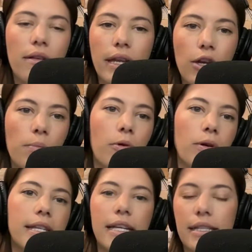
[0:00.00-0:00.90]
the
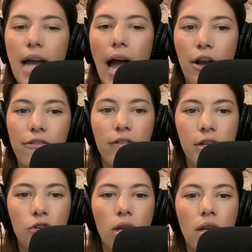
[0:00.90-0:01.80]
leaderboards, the entire
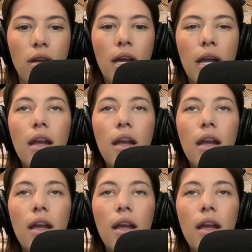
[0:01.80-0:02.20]
vision?